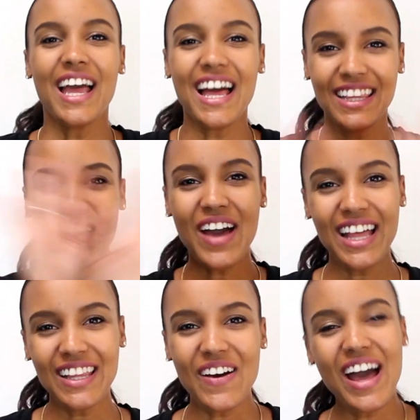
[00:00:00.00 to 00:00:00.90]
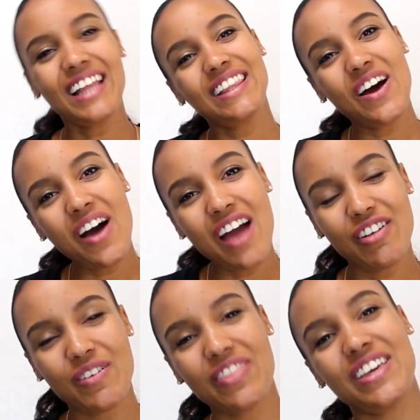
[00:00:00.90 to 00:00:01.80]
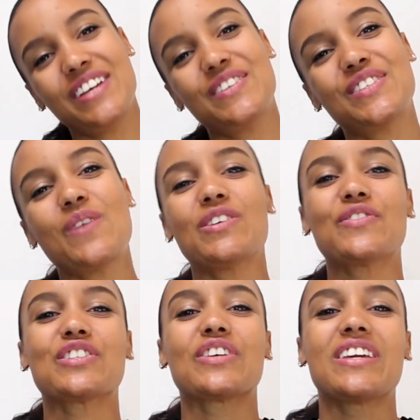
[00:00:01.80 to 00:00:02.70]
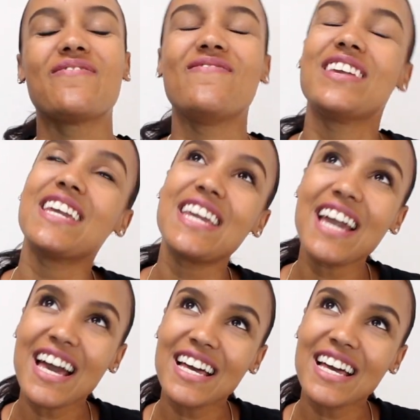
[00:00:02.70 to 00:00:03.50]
Hello, hello, hello everyone. Thank you so much for joining me.